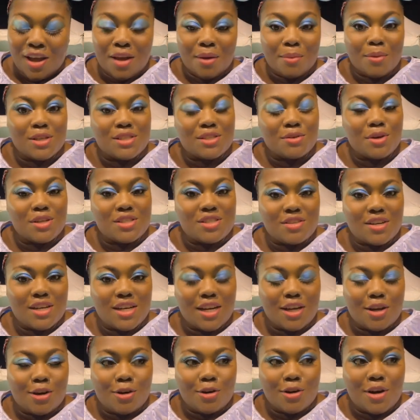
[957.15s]
but it was
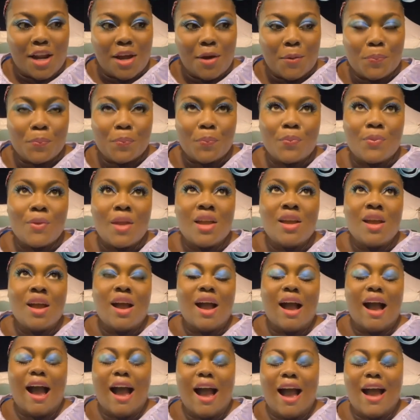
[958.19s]
really good.
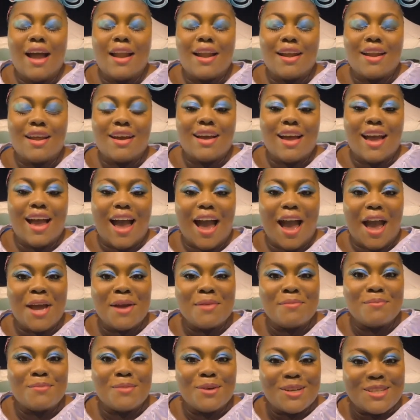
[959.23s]
And I
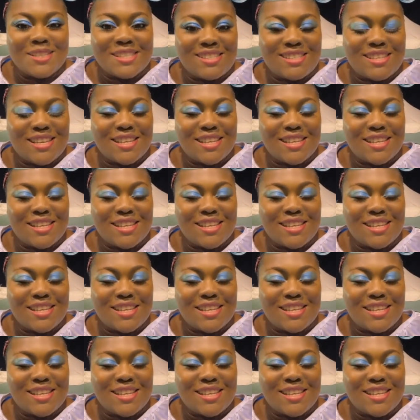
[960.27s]
must